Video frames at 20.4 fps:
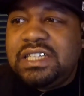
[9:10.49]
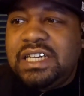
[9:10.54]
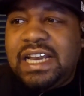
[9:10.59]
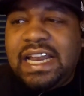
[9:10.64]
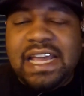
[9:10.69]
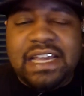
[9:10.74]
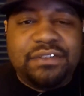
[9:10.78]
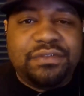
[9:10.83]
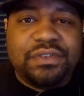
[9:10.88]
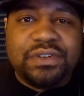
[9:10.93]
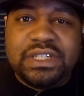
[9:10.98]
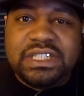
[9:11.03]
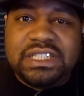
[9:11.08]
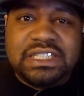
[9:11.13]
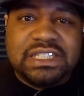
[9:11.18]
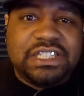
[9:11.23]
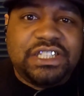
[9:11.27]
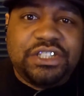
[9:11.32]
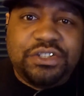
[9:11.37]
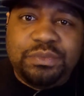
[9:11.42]
Like for
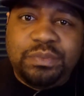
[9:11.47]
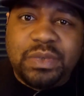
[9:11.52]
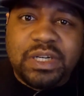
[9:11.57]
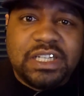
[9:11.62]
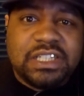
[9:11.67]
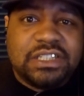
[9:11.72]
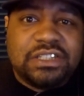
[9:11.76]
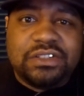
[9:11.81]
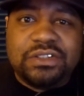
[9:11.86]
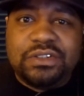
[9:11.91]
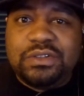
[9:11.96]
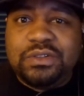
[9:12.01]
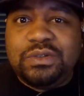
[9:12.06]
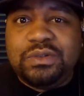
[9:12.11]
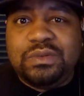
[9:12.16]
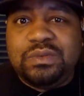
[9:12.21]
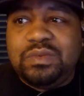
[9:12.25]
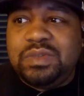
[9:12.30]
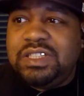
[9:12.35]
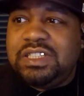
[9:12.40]
instance,
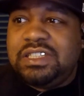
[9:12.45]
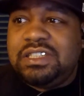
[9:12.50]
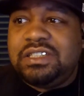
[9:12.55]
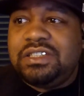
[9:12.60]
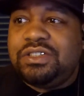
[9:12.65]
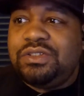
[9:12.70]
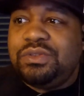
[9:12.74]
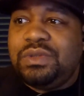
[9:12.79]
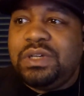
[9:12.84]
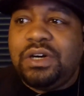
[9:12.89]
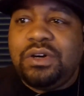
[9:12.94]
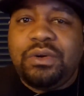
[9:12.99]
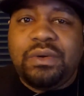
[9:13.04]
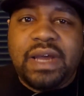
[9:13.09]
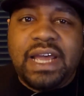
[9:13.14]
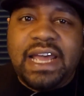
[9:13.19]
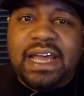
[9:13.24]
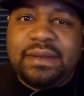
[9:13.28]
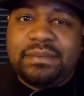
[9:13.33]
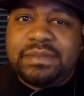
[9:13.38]
Ubuntu is sudo
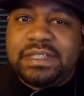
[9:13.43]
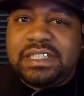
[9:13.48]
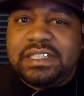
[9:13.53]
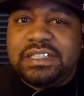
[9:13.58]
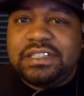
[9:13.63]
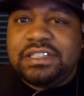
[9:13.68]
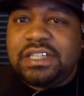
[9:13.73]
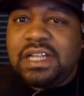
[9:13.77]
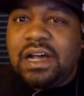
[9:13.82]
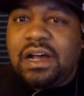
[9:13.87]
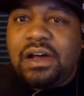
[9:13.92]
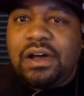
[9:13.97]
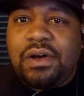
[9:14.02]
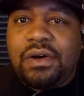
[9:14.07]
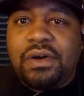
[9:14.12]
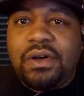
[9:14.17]
apt install,